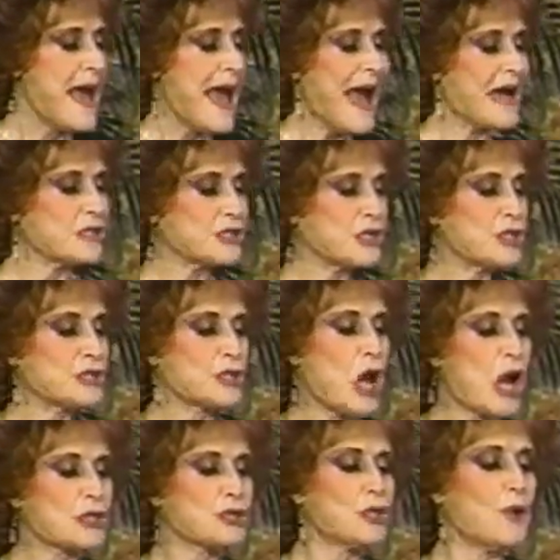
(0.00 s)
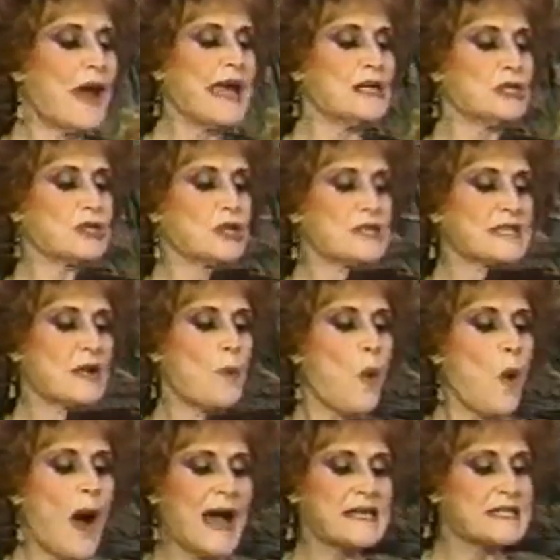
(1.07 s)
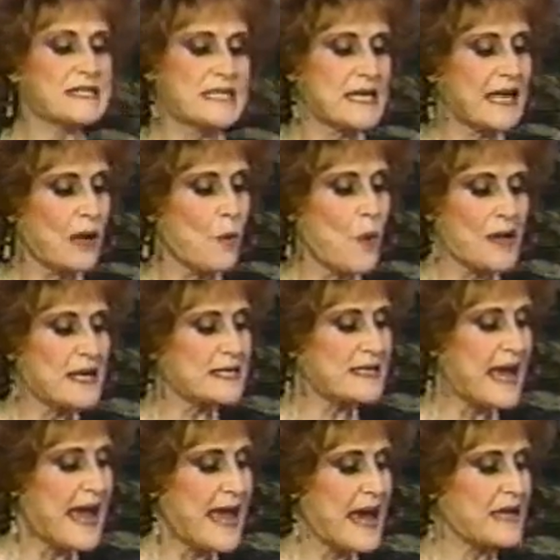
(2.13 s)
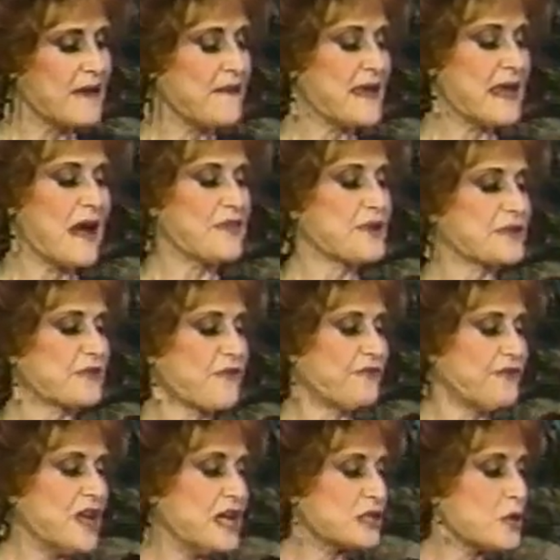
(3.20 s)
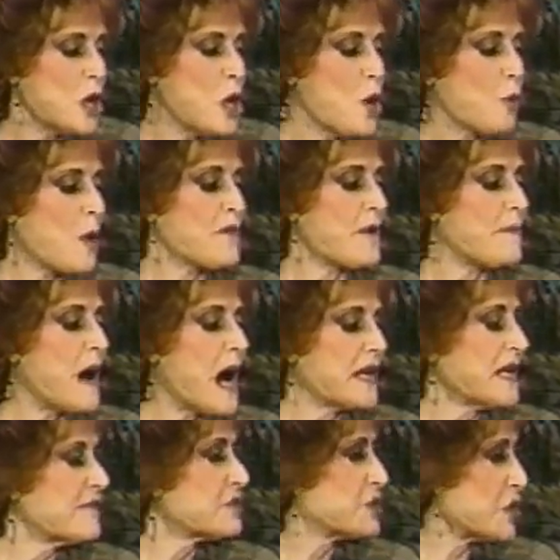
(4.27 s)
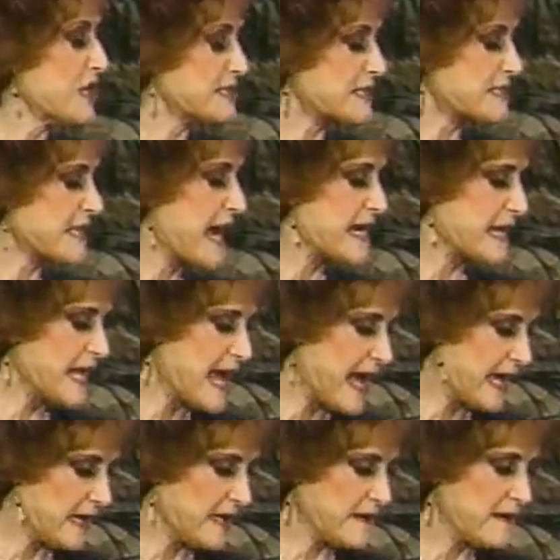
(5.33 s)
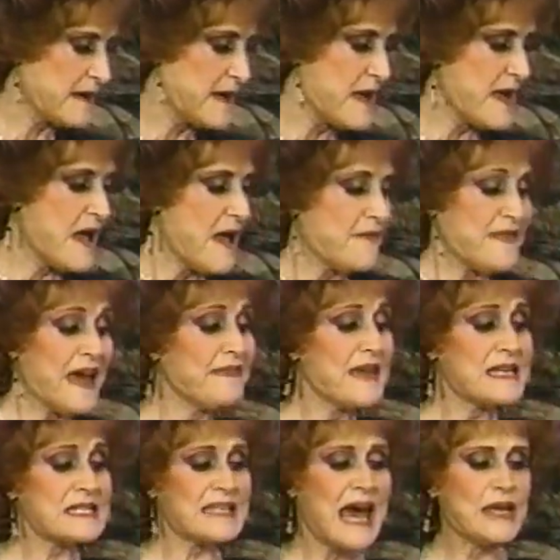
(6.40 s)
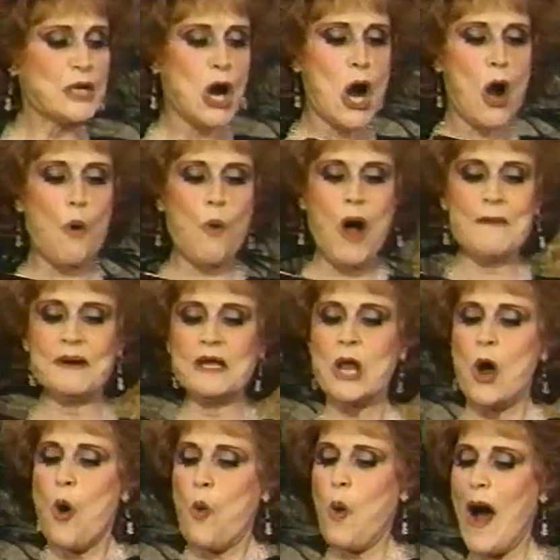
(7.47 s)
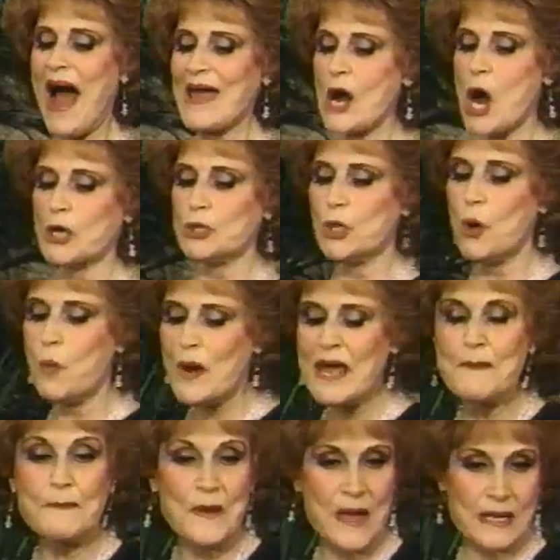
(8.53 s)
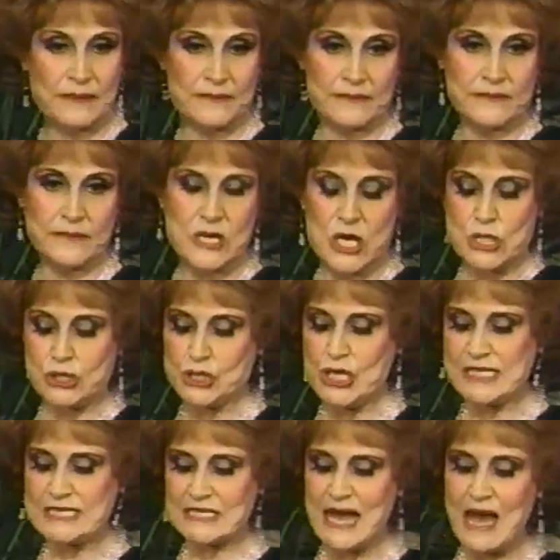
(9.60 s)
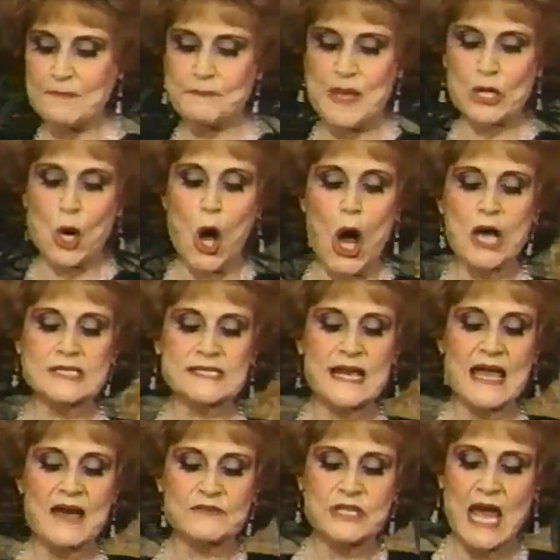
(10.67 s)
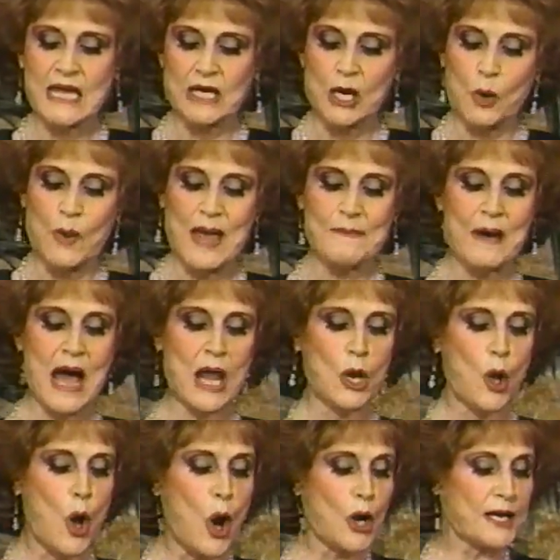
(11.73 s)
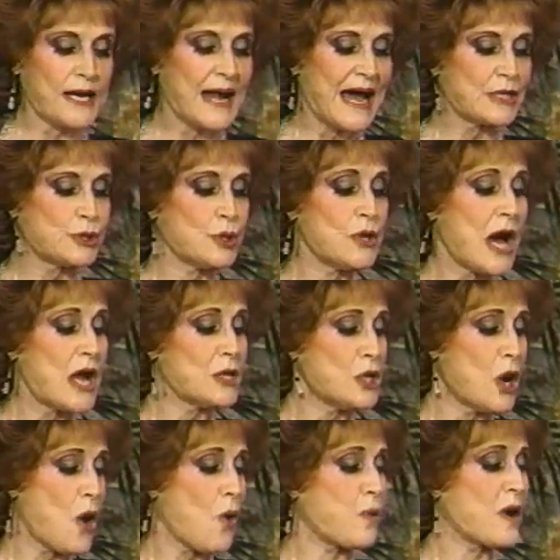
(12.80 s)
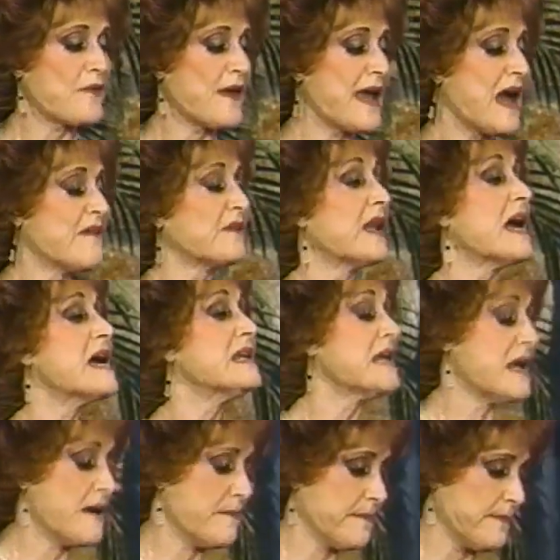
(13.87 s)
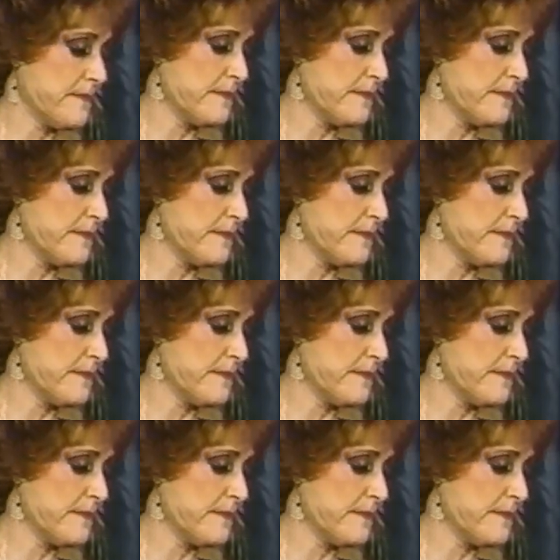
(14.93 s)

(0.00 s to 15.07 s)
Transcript: And she saw two angels in white sitting, one at the head and the other at the feet, where the body of Jesus had lain. Then they said to her, "Woman, why are you weeping?" She said, "Because they have taken away my Lord, and I do not know where they have laid him."